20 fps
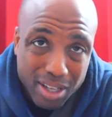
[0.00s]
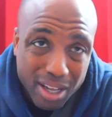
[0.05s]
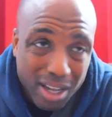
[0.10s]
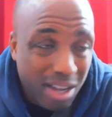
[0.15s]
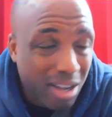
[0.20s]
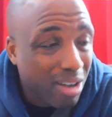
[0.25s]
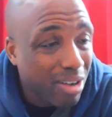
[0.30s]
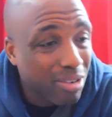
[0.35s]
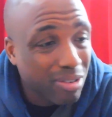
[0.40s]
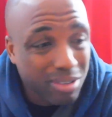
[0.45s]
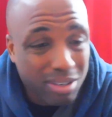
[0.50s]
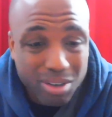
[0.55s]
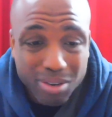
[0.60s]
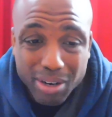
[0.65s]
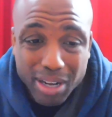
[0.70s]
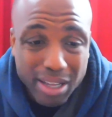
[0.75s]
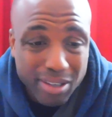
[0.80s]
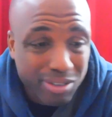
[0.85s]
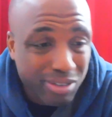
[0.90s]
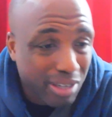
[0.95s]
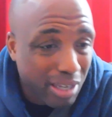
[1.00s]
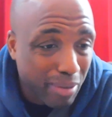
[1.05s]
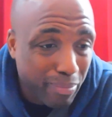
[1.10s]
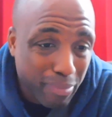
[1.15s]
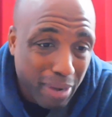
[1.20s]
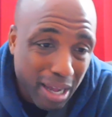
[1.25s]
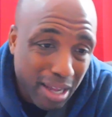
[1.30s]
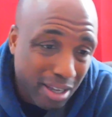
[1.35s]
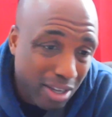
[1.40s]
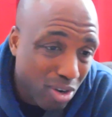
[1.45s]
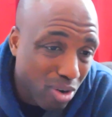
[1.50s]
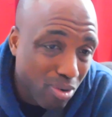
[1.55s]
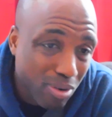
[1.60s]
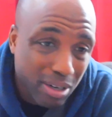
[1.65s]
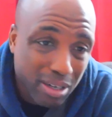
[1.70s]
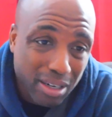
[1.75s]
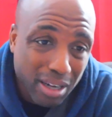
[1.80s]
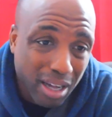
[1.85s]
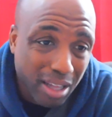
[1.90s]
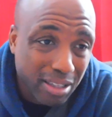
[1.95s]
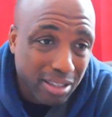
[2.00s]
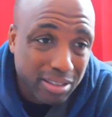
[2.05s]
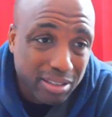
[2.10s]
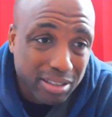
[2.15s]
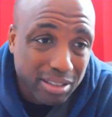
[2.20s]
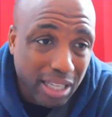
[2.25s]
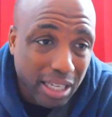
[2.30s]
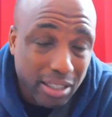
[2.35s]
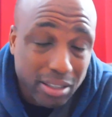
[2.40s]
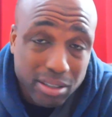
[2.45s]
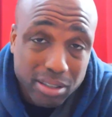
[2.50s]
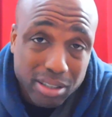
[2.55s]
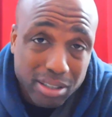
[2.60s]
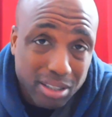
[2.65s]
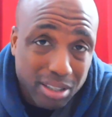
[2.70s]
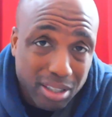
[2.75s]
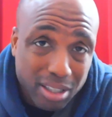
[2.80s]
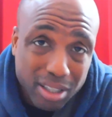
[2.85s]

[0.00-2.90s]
I don't know. That shit might go in other states.